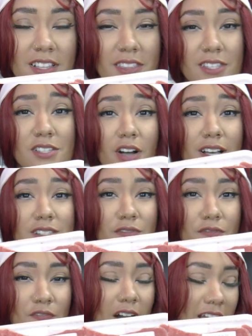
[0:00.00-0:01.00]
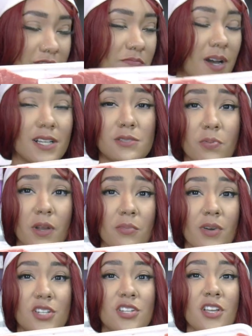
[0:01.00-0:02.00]
This cost $5 pretty
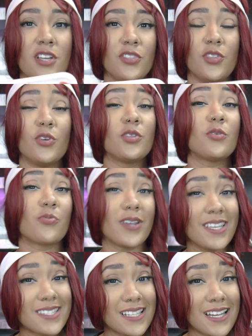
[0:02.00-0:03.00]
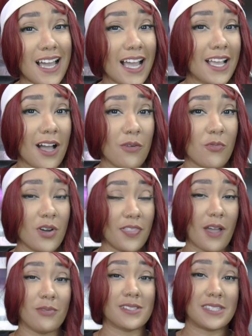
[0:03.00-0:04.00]
much. The only reason I got one
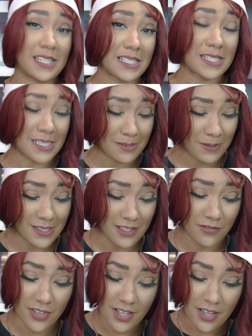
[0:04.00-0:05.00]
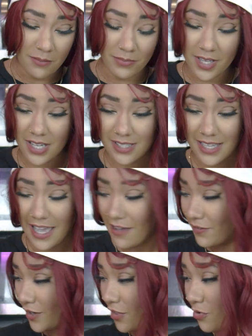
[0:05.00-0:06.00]
that was this expensive because I
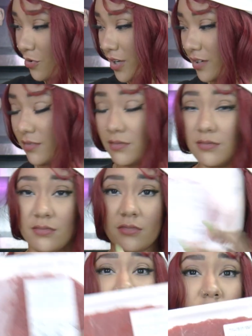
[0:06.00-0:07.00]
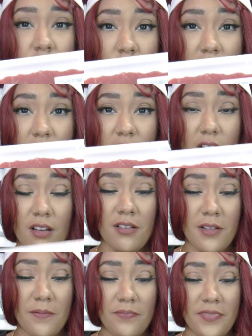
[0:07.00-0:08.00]
have another one right here.
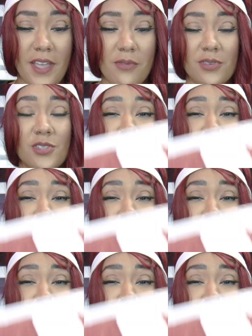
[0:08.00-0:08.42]
Was